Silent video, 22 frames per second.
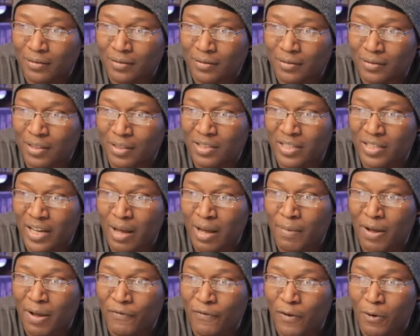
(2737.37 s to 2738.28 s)
Let's see.
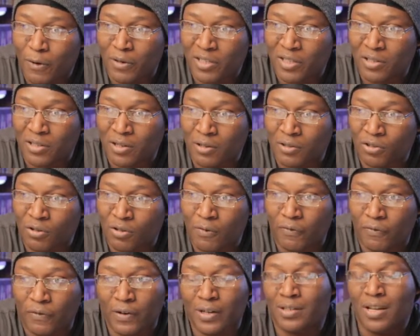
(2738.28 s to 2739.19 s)
Am I focused on
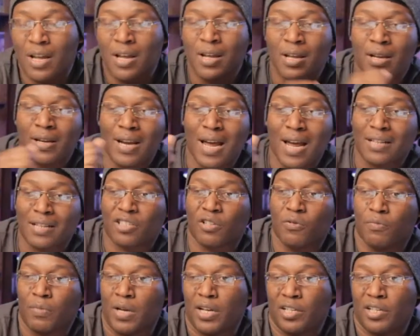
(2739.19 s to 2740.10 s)
trophies? Not
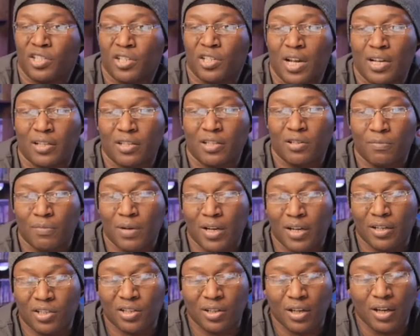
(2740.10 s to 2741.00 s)
too much. Not too
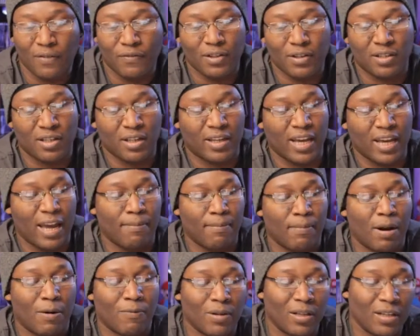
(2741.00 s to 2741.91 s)
much. If it's a
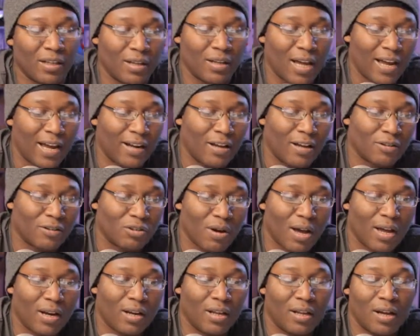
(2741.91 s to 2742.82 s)
game I really like, I'll
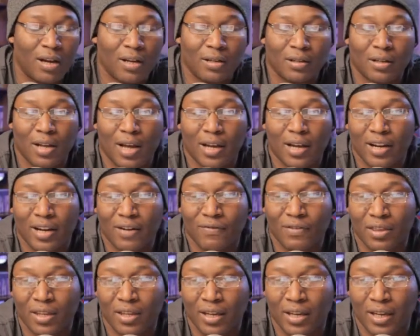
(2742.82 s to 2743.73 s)
try to unlock
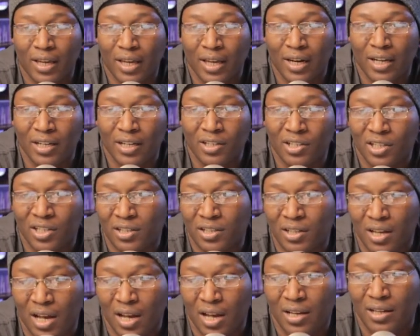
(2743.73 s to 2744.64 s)
everything in it
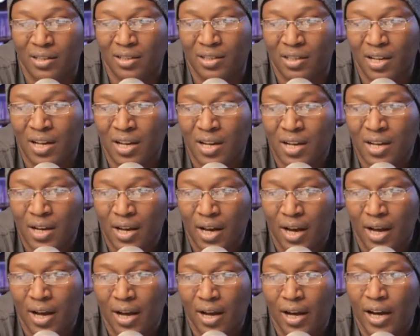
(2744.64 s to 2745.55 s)
just cause.
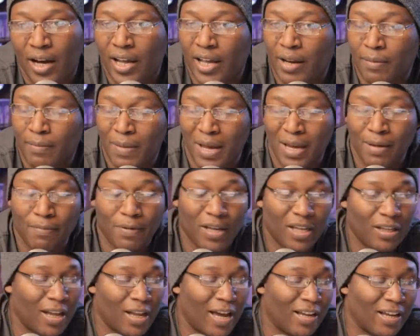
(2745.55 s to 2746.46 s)
Uh, and
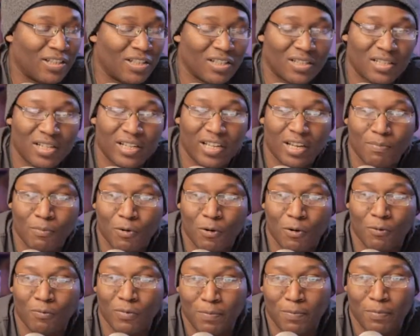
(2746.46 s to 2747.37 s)
maybe like just to get
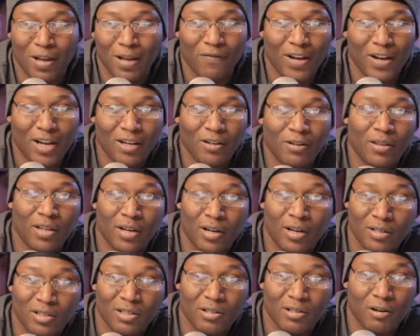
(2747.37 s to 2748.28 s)
more replay value,
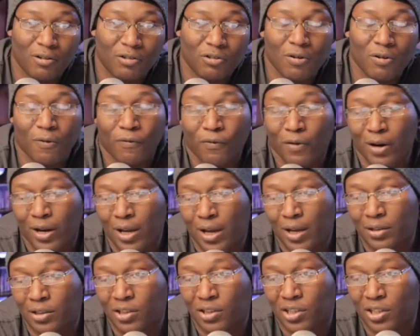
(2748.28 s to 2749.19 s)
then I'll start trophy
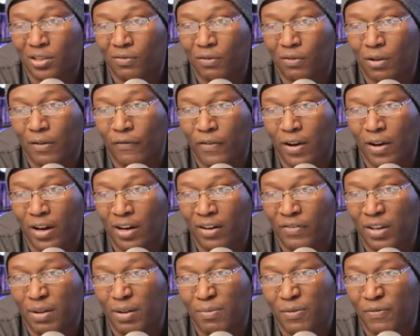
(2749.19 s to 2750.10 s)
hunting just for the fun
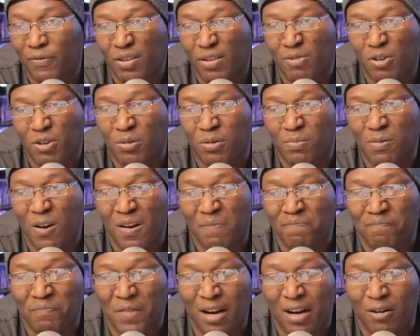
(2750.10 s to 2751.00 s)
of it. But for the most
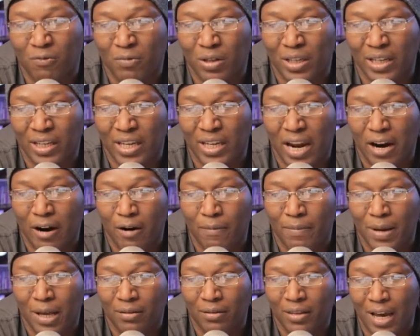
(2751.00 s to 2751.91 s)
part, I don't really
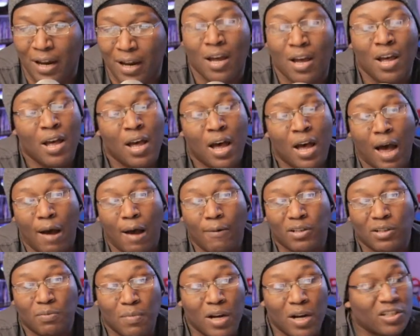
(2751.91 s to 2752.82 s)
care about that. I
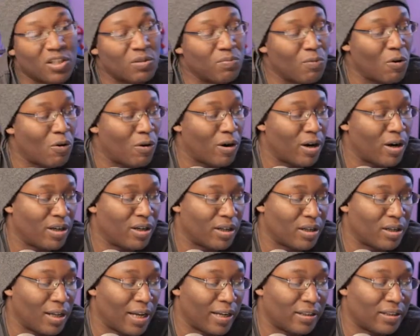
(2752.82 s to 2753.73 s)
was much more
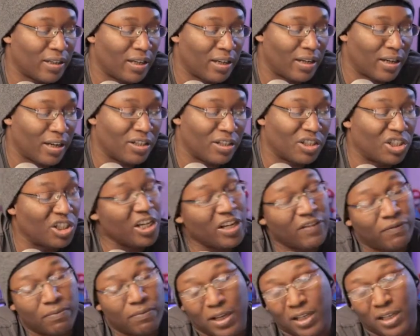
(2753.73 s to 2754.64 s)
into collecting
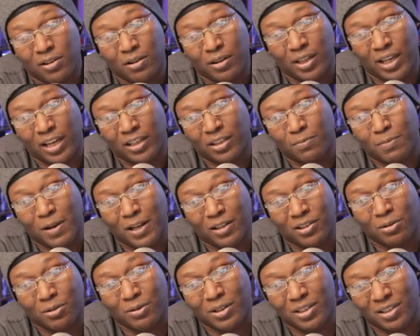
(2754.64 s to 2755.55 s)
achievements on the
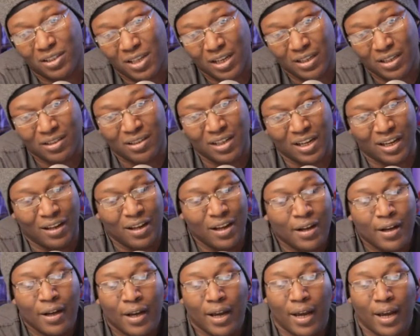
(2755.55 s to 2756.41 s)
Xbox 360.